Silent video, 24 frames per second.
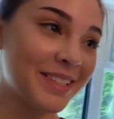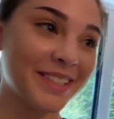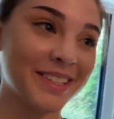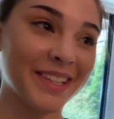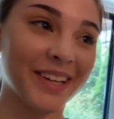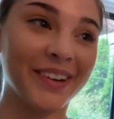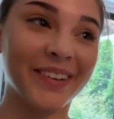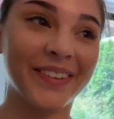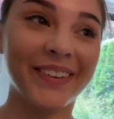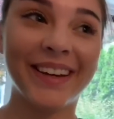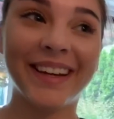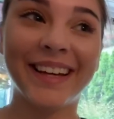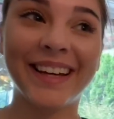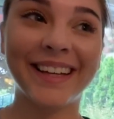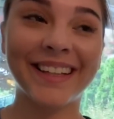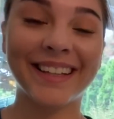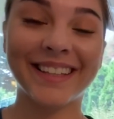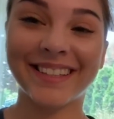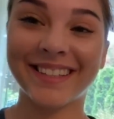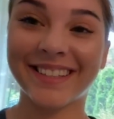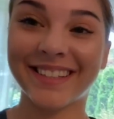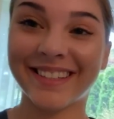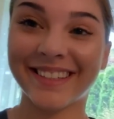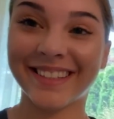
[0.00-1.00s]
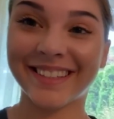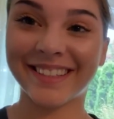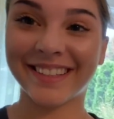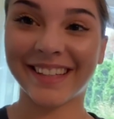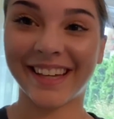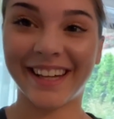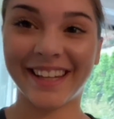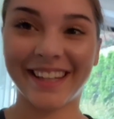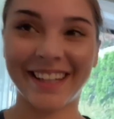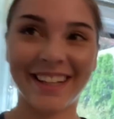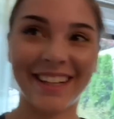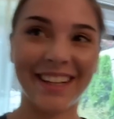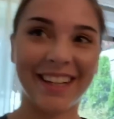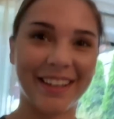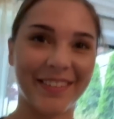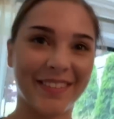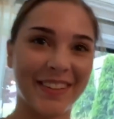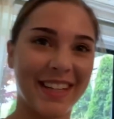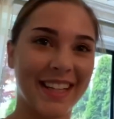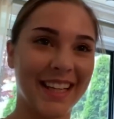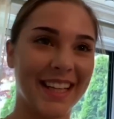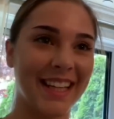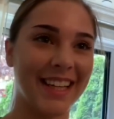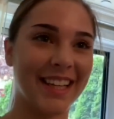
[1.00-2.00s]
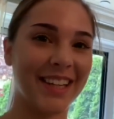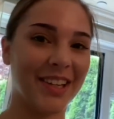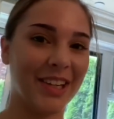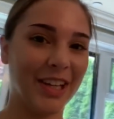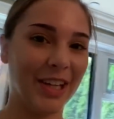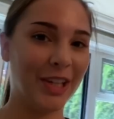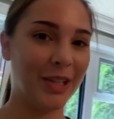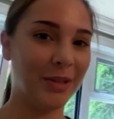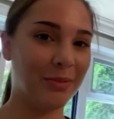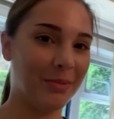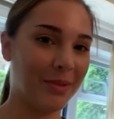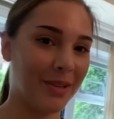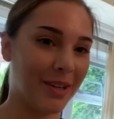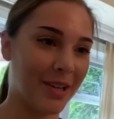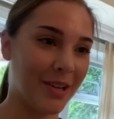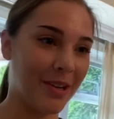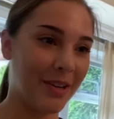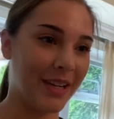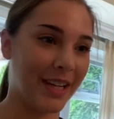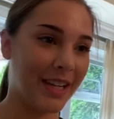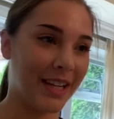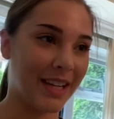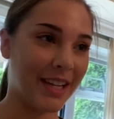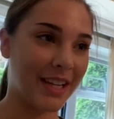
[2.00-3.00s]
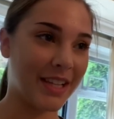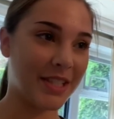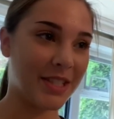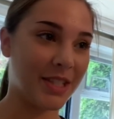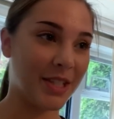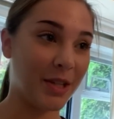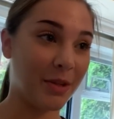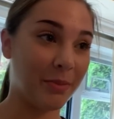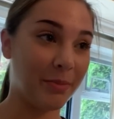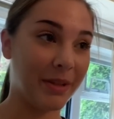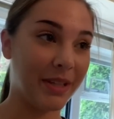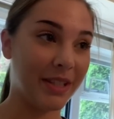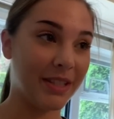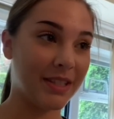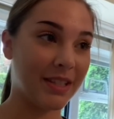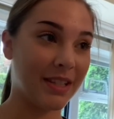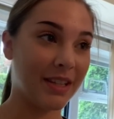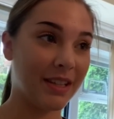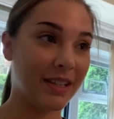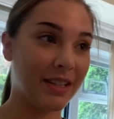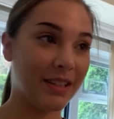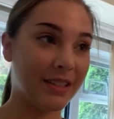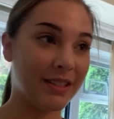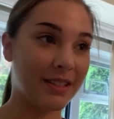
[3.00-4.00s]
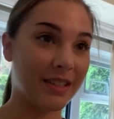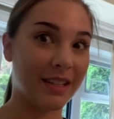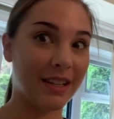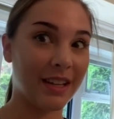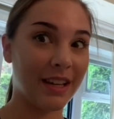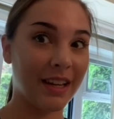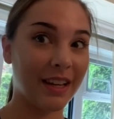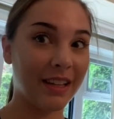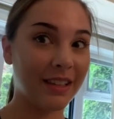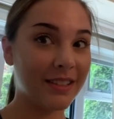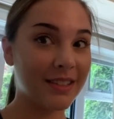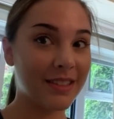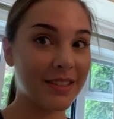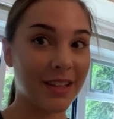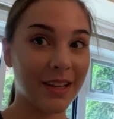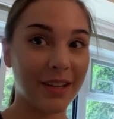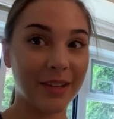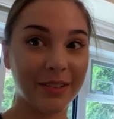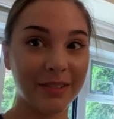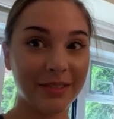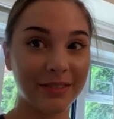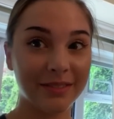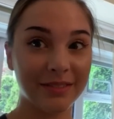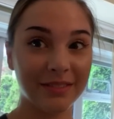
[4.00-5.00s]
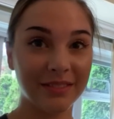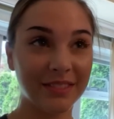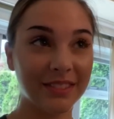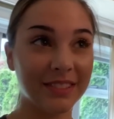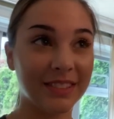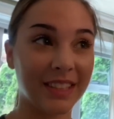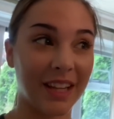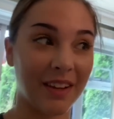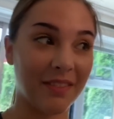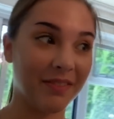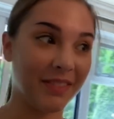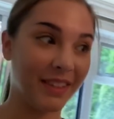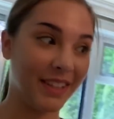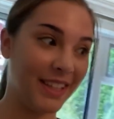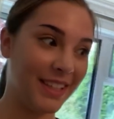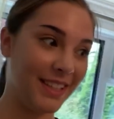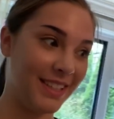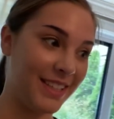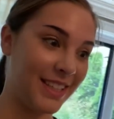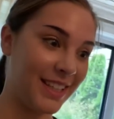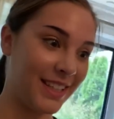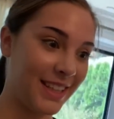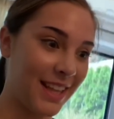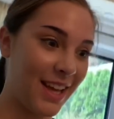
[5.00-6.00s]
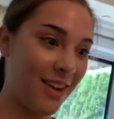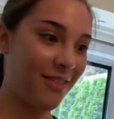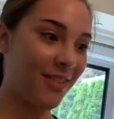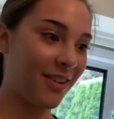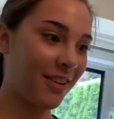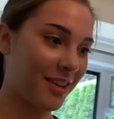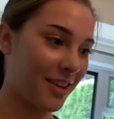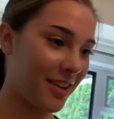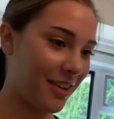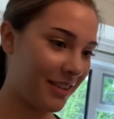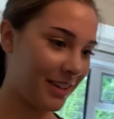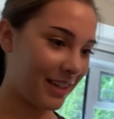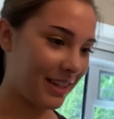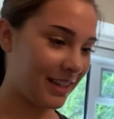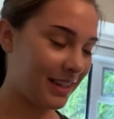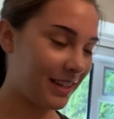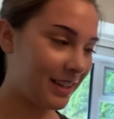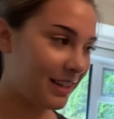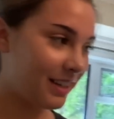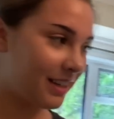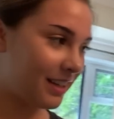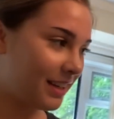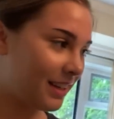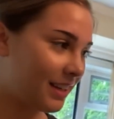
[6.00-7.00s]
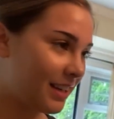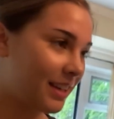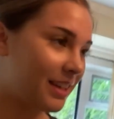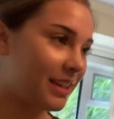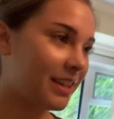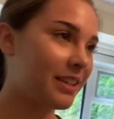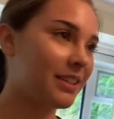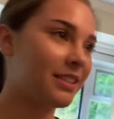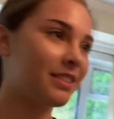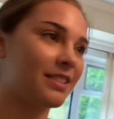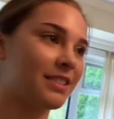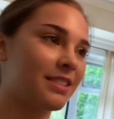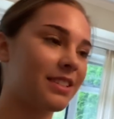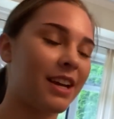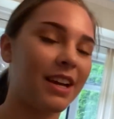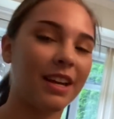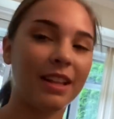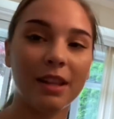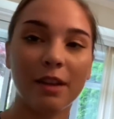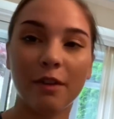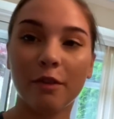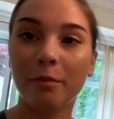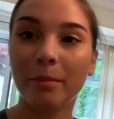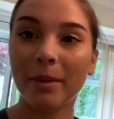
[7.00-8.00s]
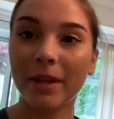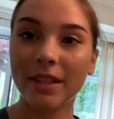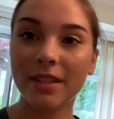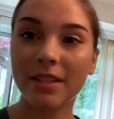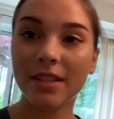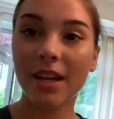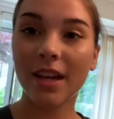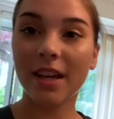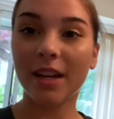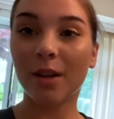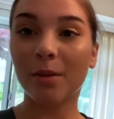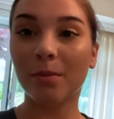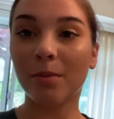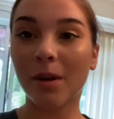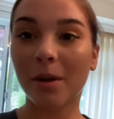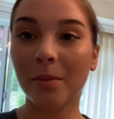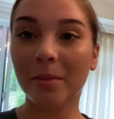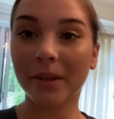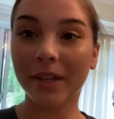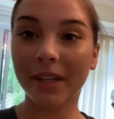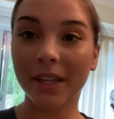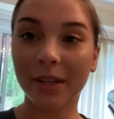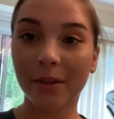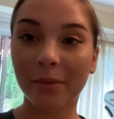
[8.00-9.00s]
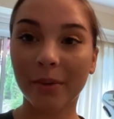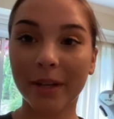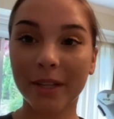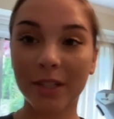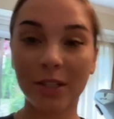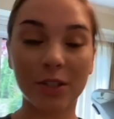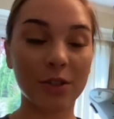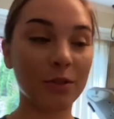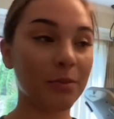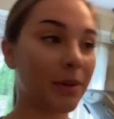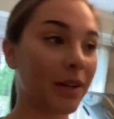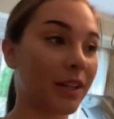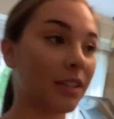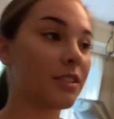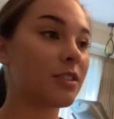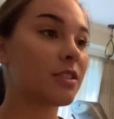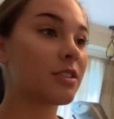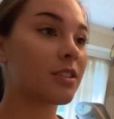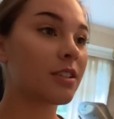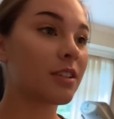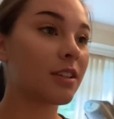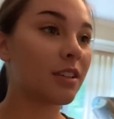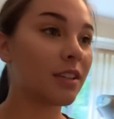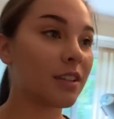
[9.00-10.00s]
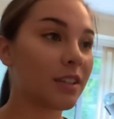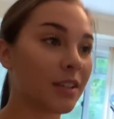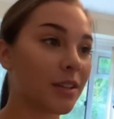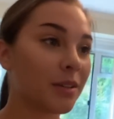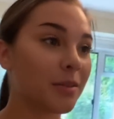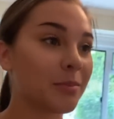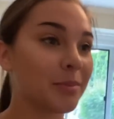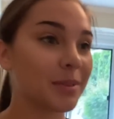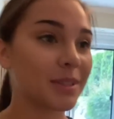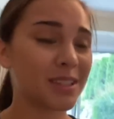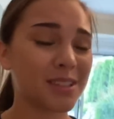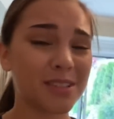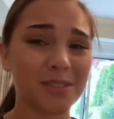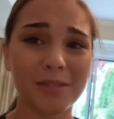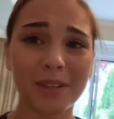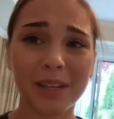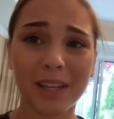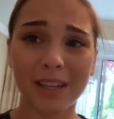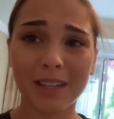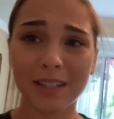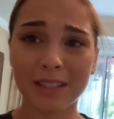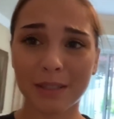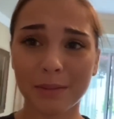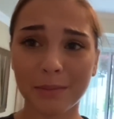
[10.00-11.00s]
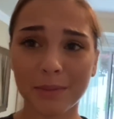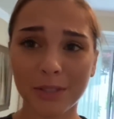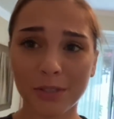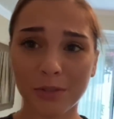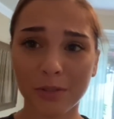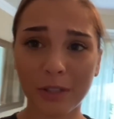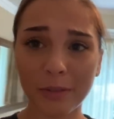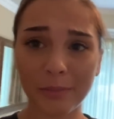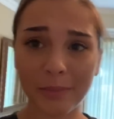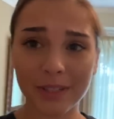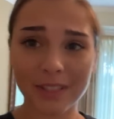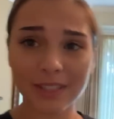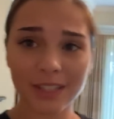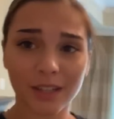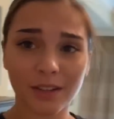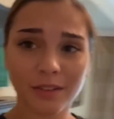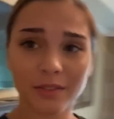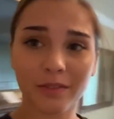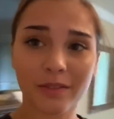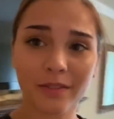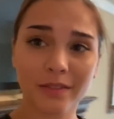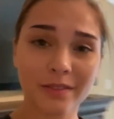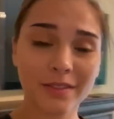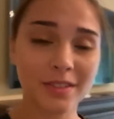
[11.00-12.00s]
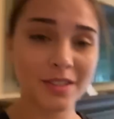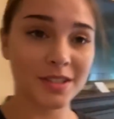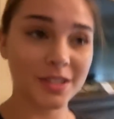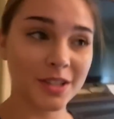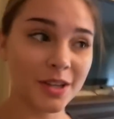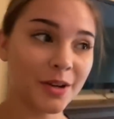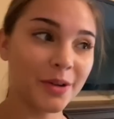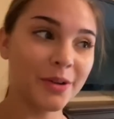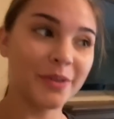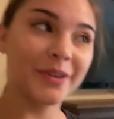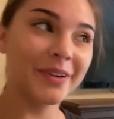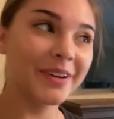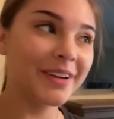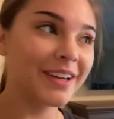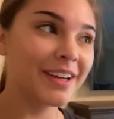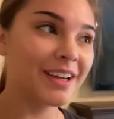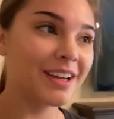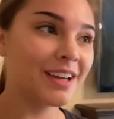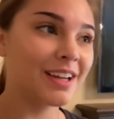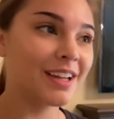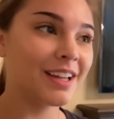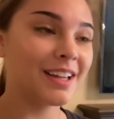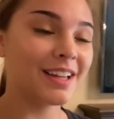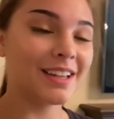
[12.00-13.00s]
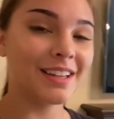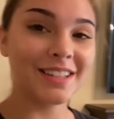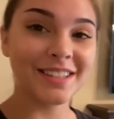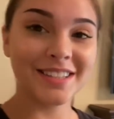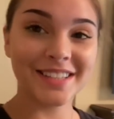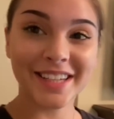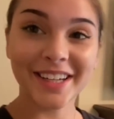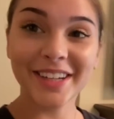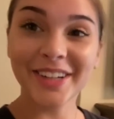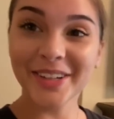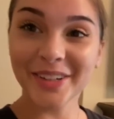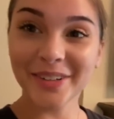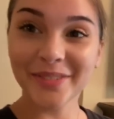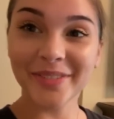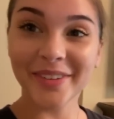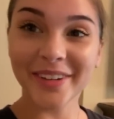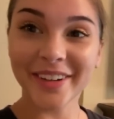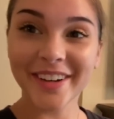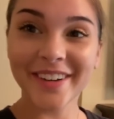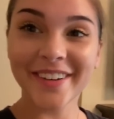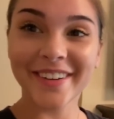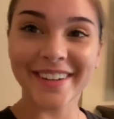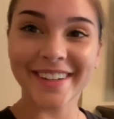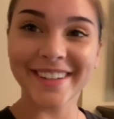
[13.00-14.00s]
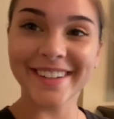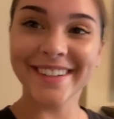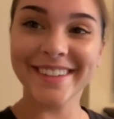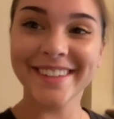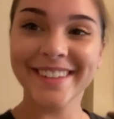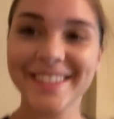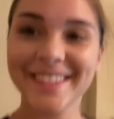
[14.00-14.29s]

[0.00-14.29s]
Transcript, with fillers: So this is exciting. I'm gonna get a good workout in because you know pizza tonight. So definitely need to get that workout in because I love pizza and I'll probably eat way too much. But that's okay because I'm enjoying myself. So let's get a good workout in.